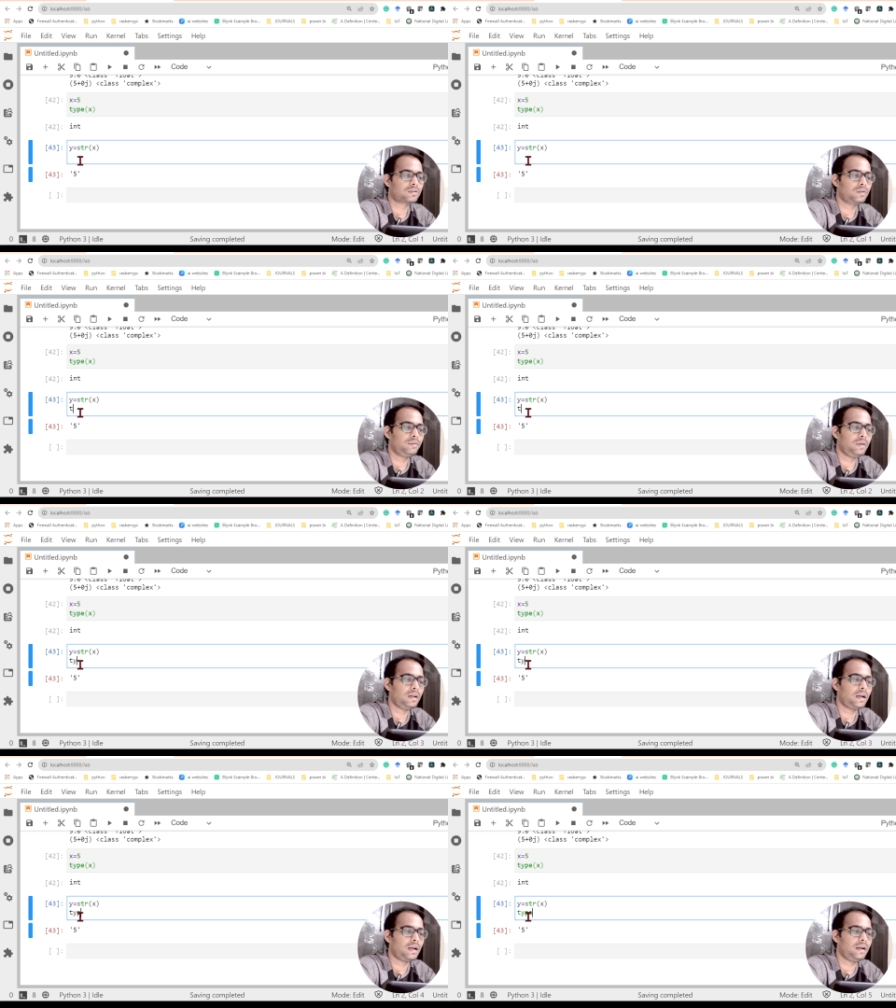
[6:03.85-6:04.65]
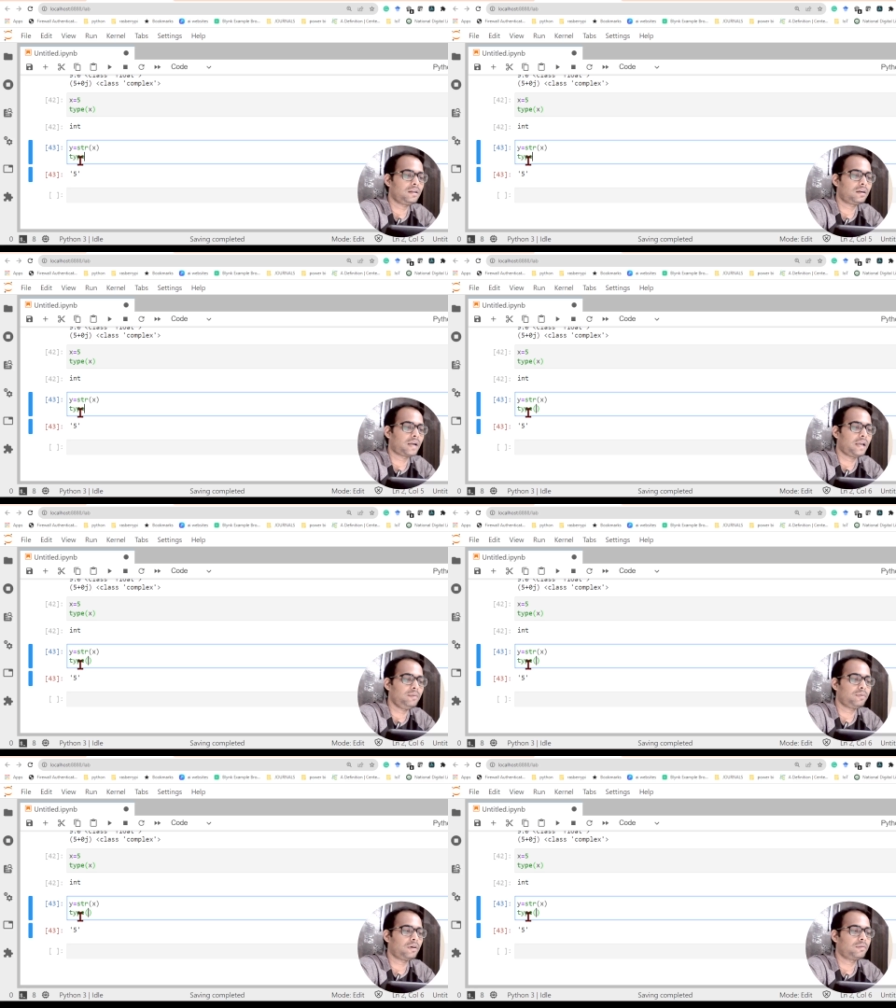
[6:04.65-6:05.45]
So if I write the
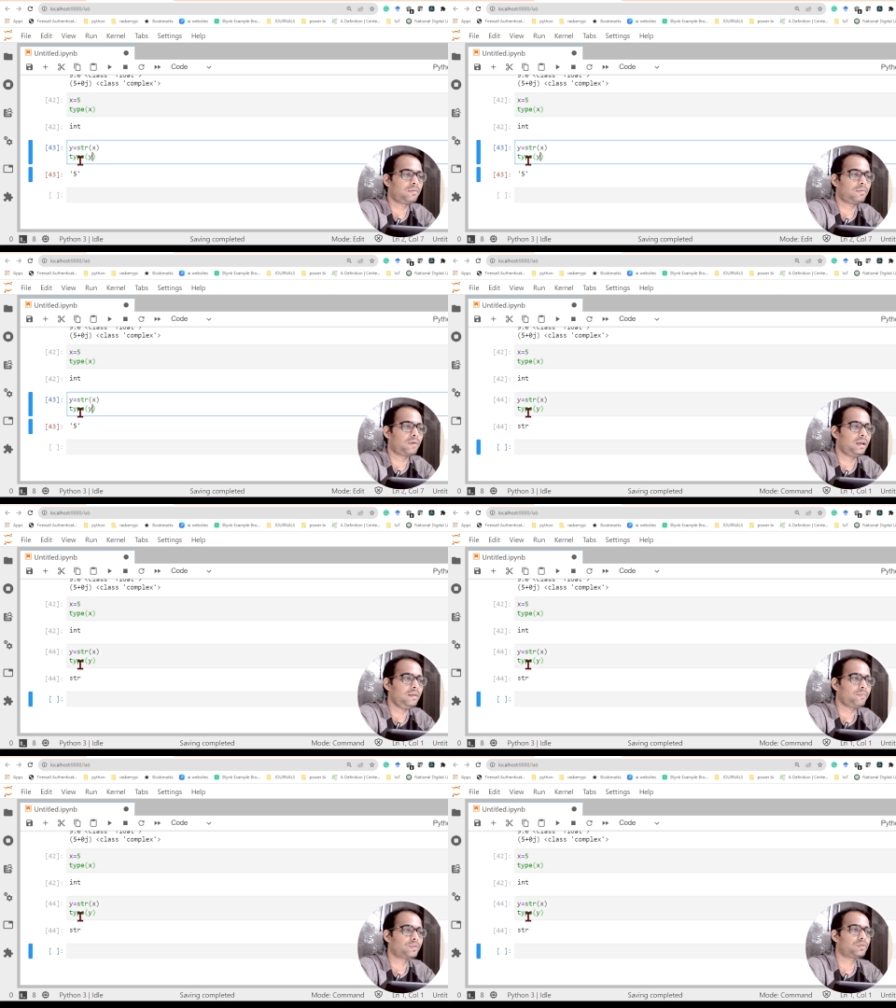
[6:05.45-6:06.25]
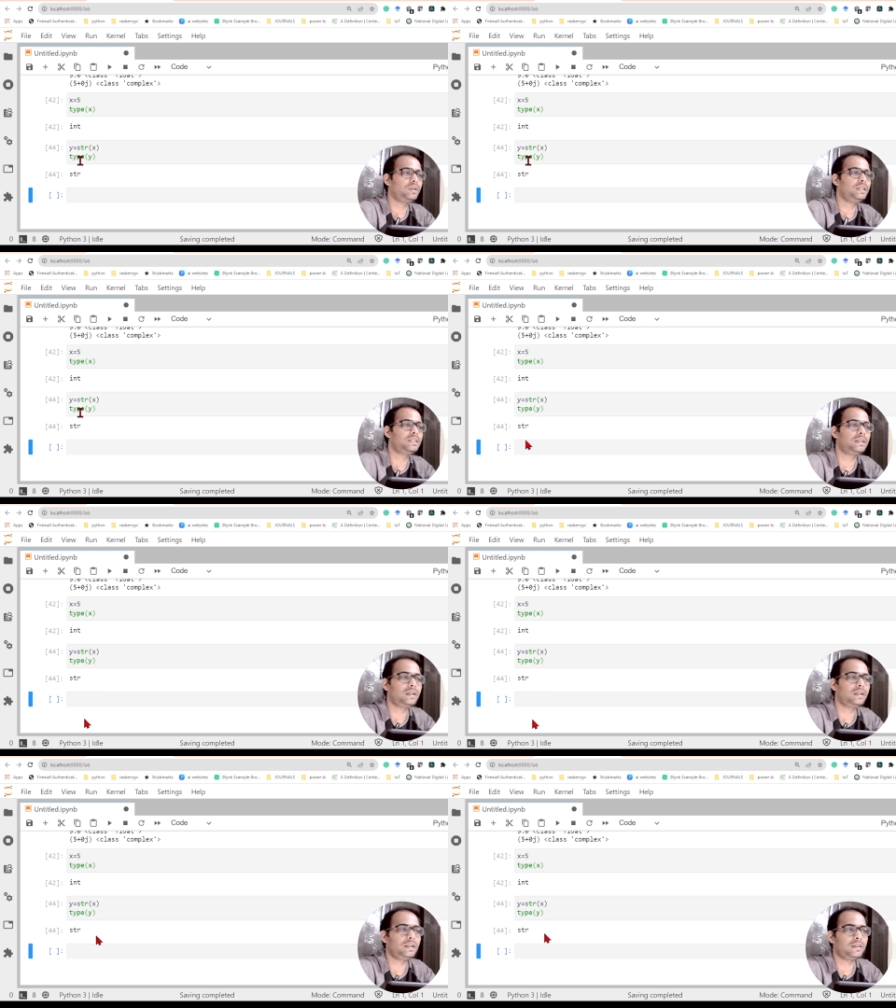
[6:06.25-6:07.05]
type of y, so it is
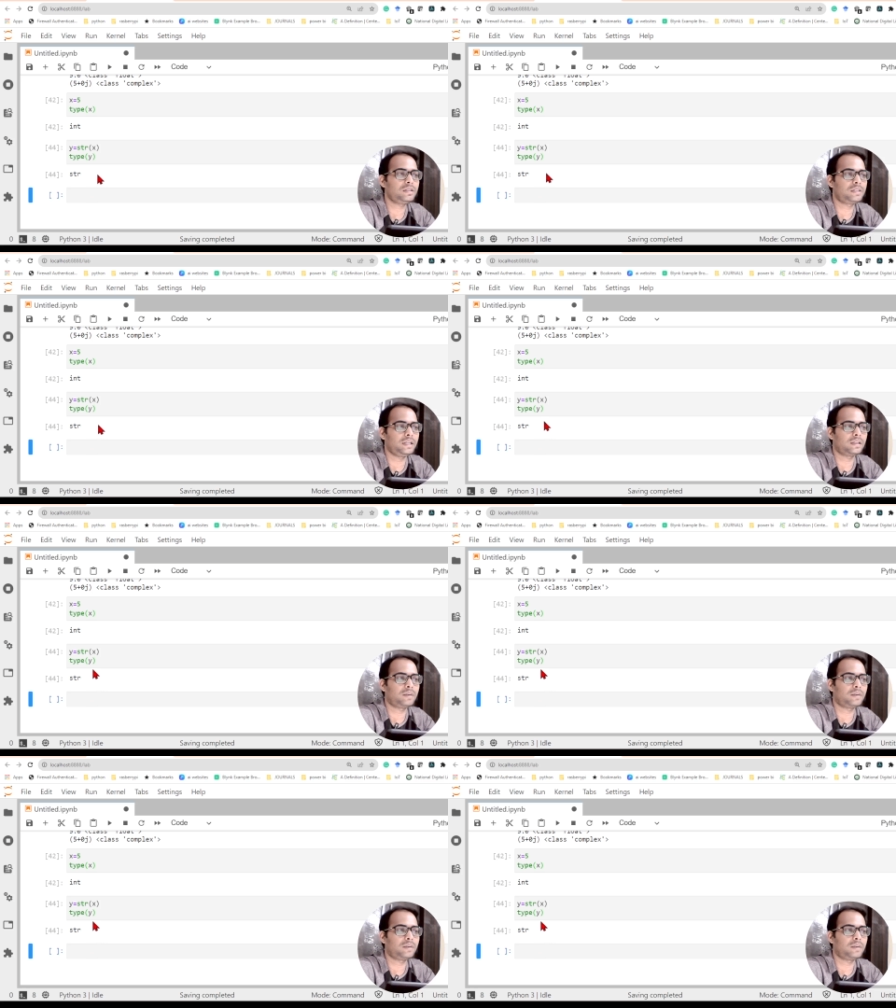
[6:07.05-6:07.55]
returning the string.